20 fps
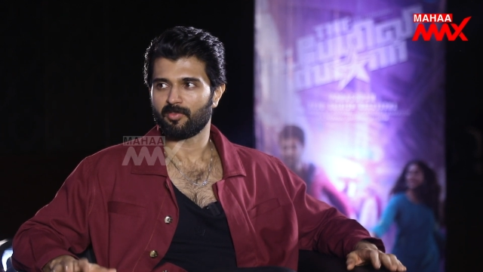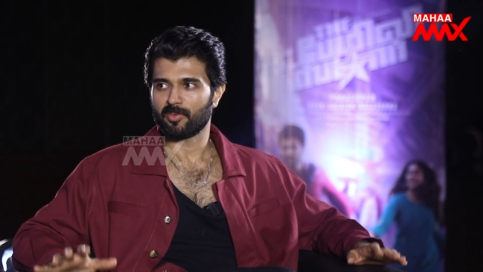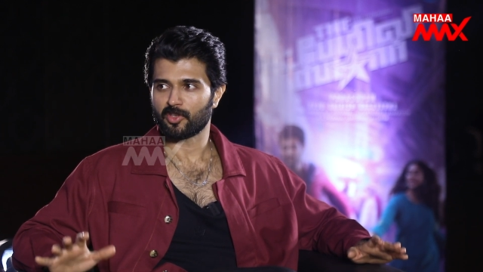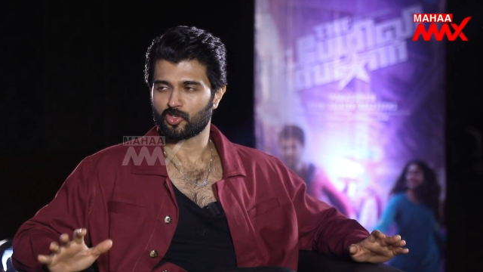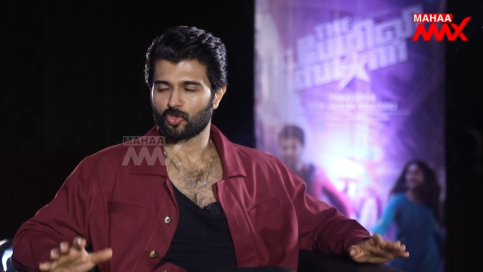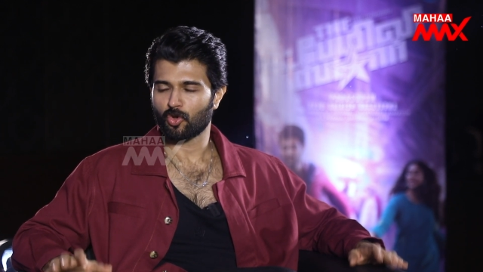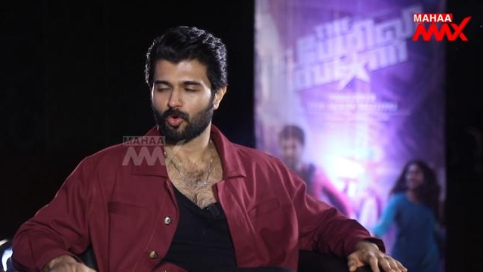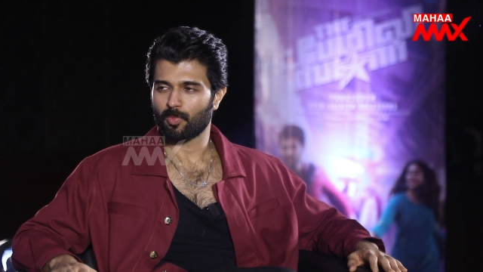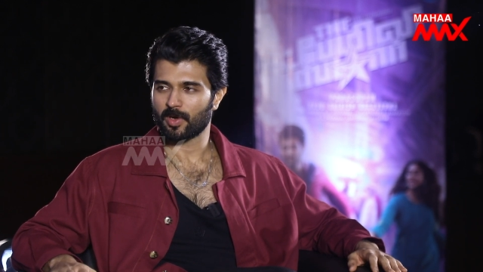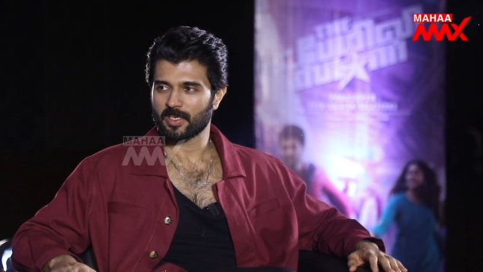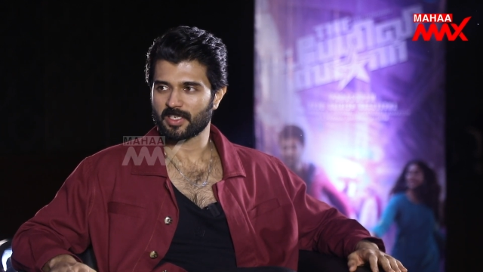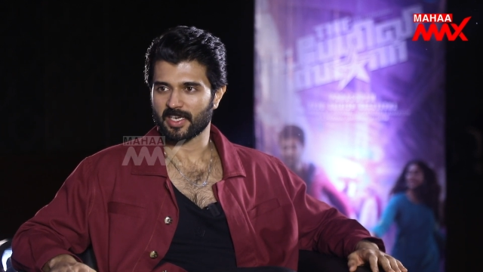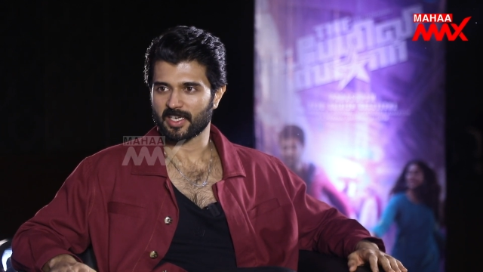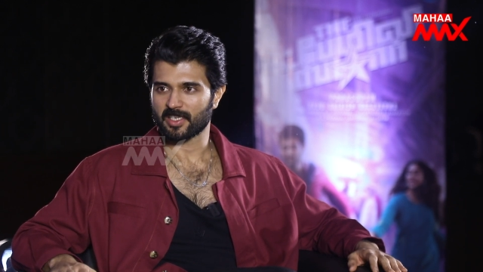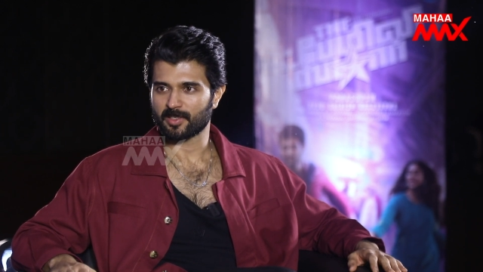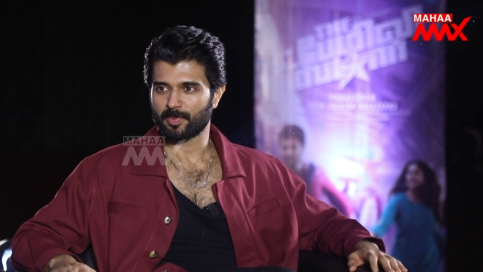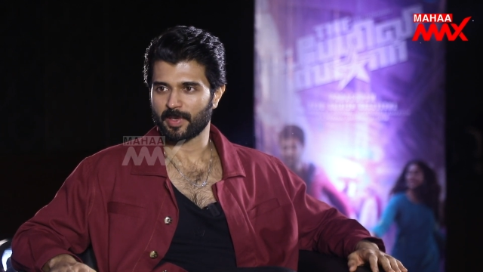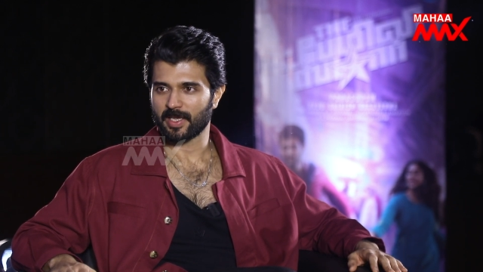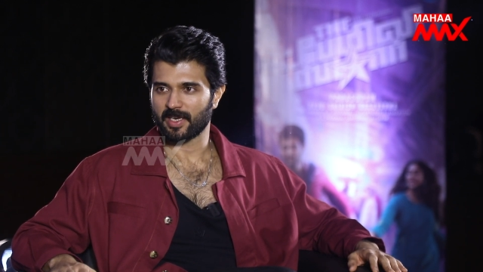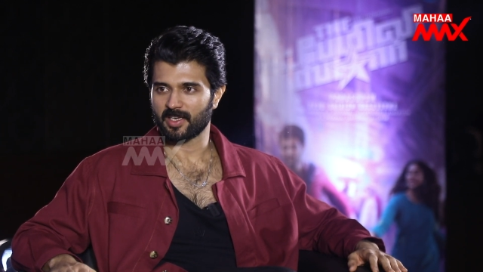with so much
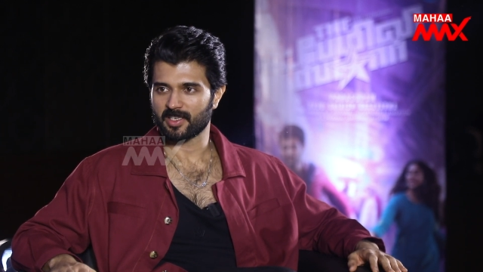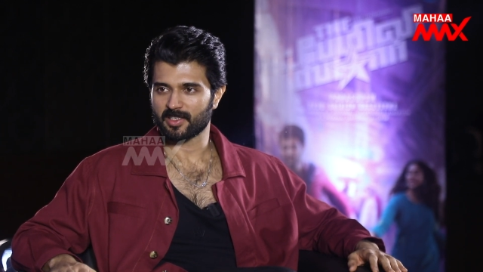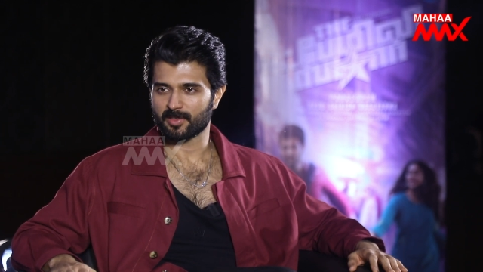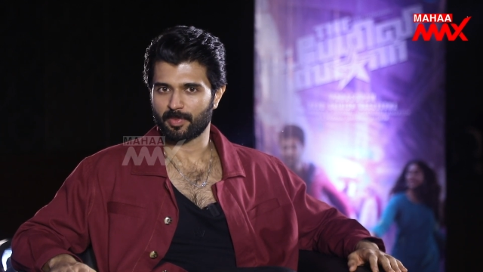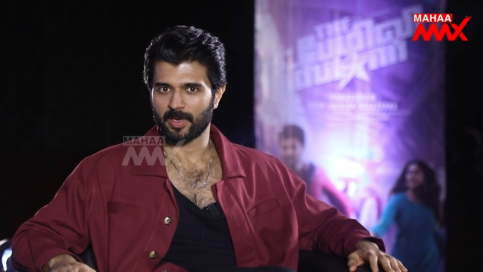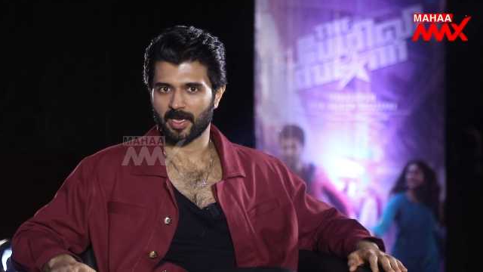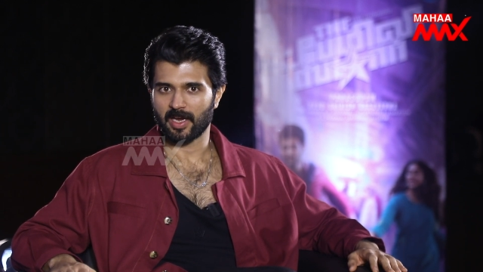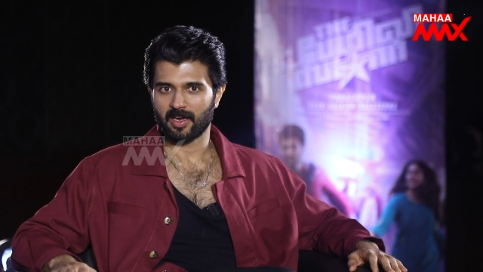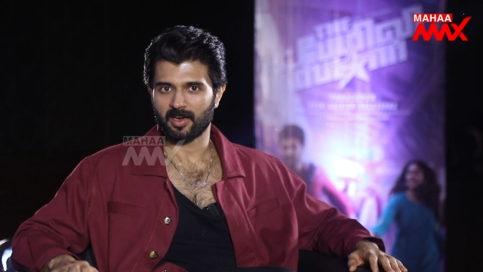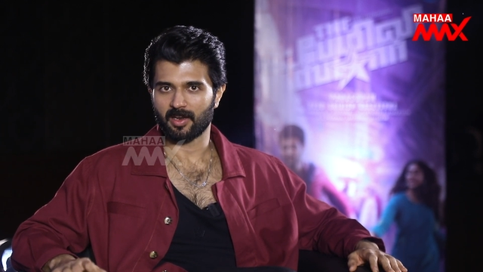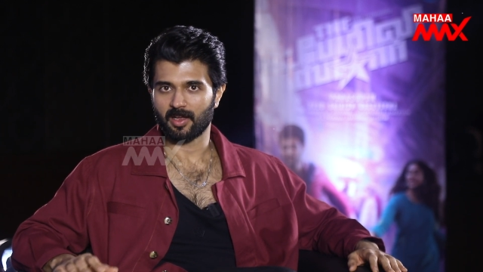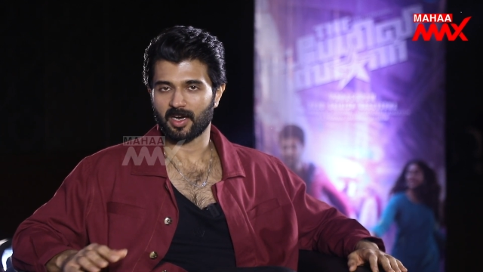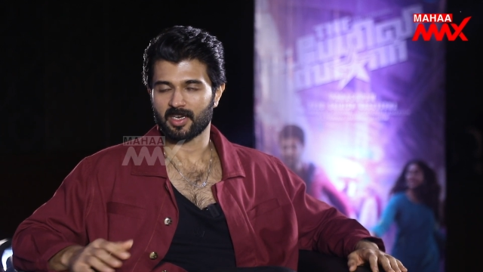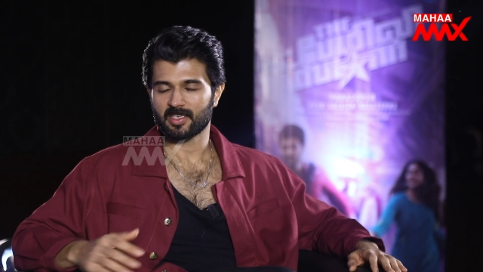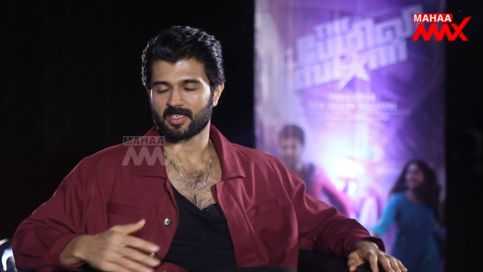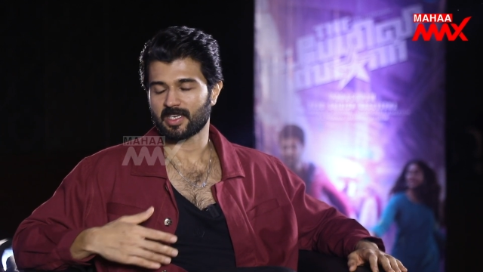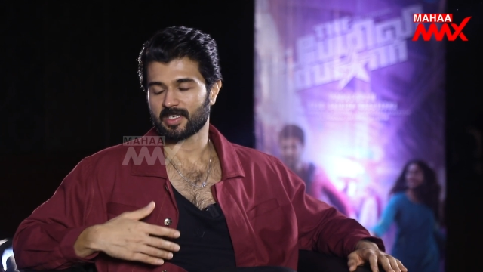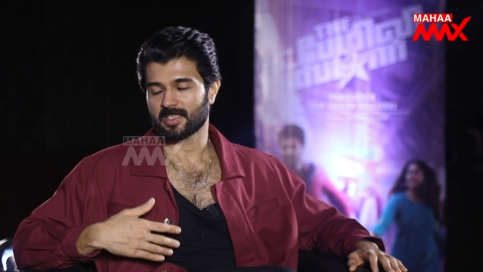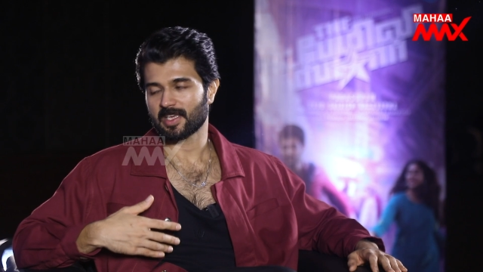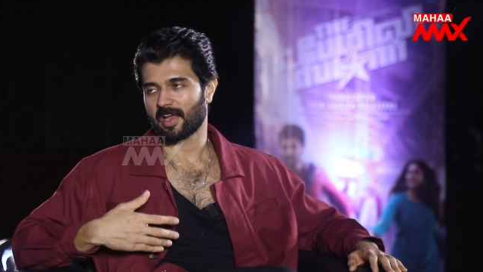experience behind her,
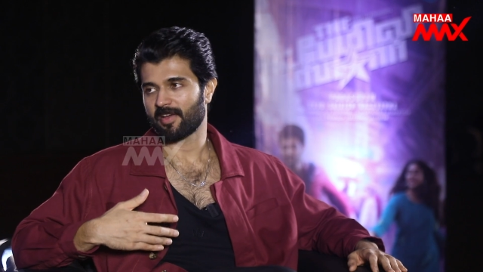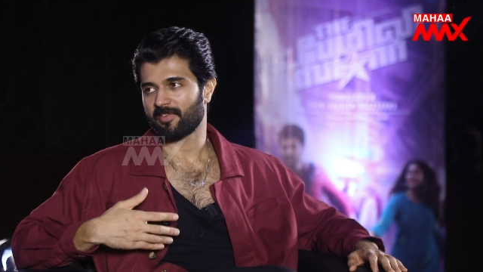and she's